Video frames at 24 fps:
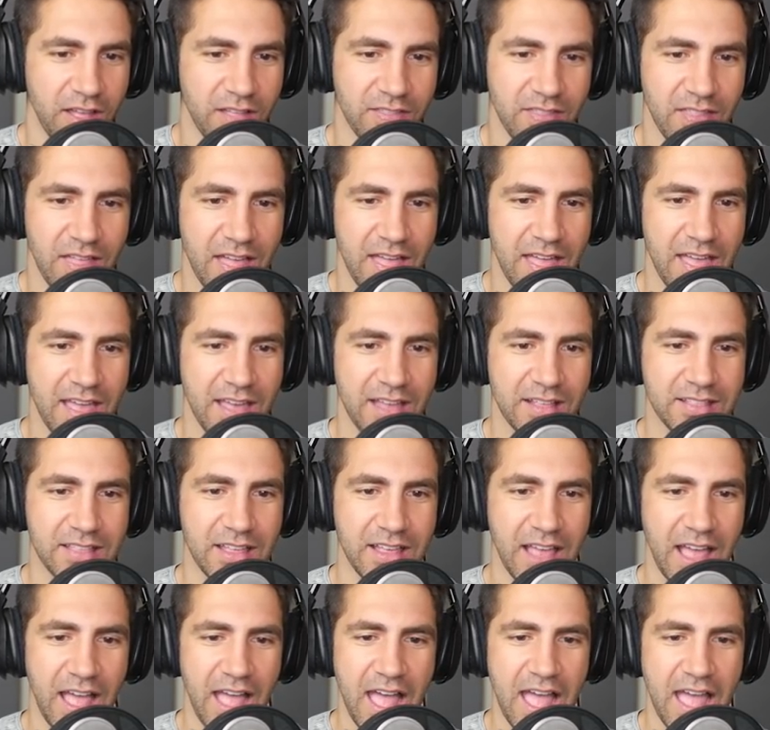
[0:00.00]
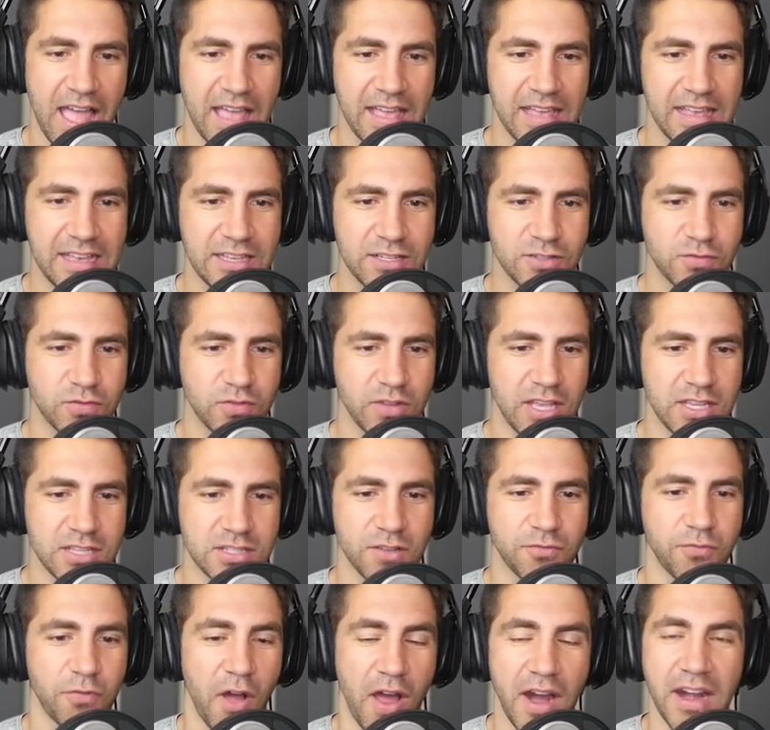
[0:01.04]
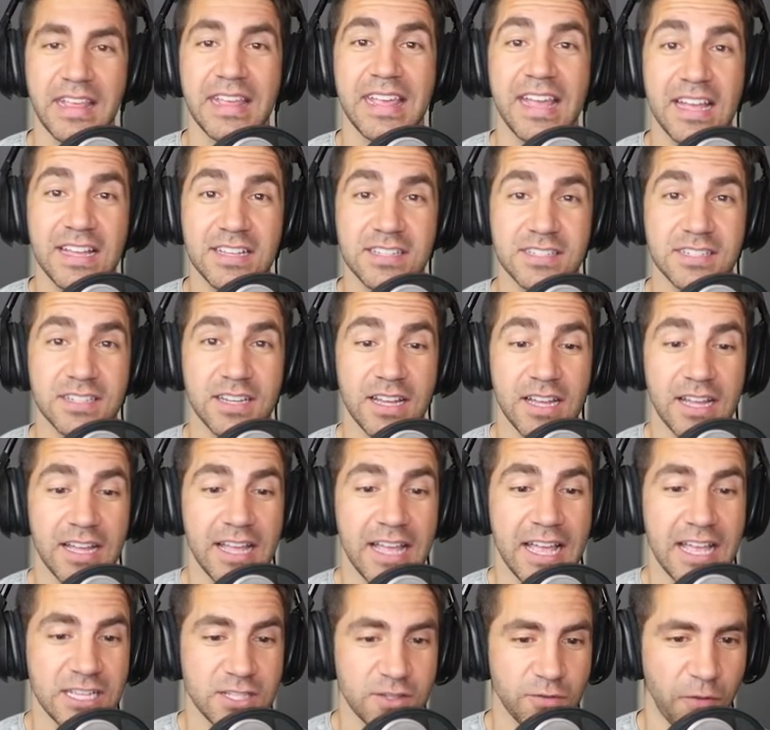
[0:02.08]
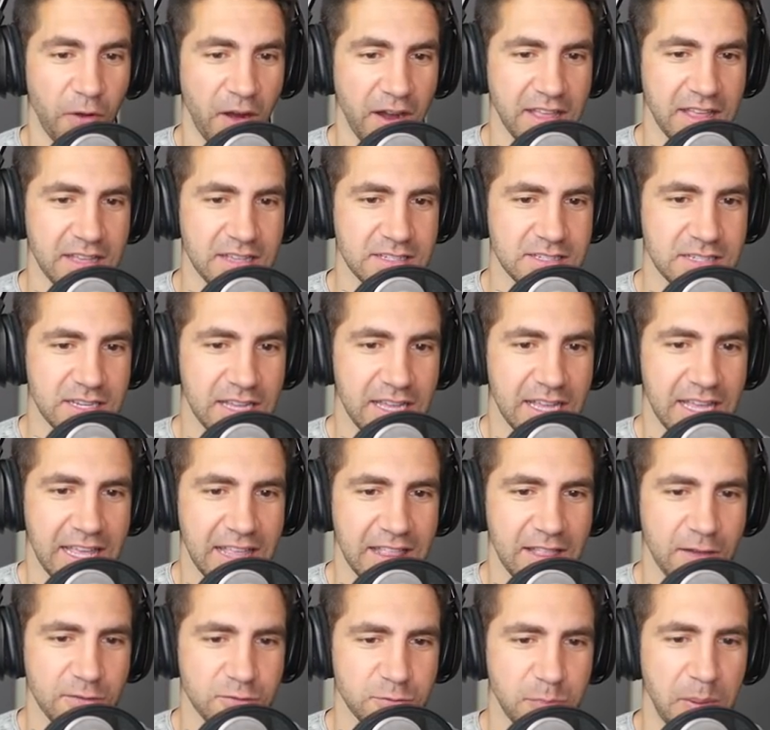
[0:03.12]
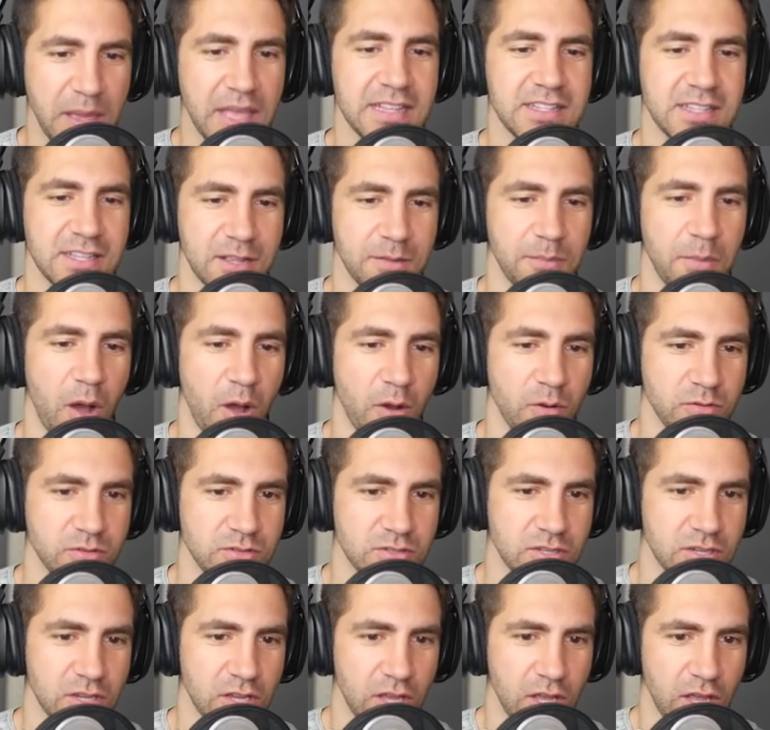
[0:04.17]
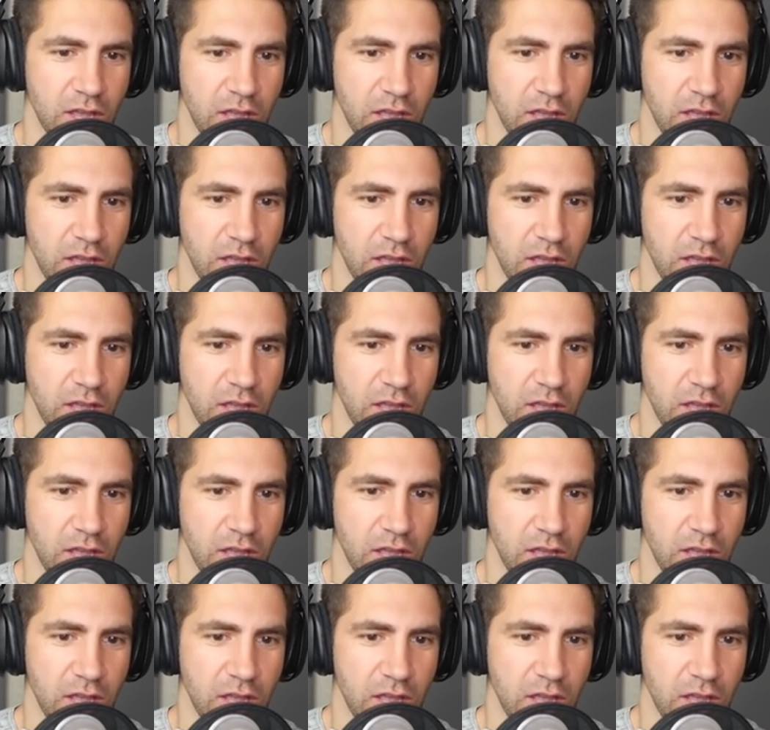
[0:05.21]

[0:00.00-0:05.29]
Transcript: Like, the guy, he's he's the funniest. He's the funniest. He loves pizza the most.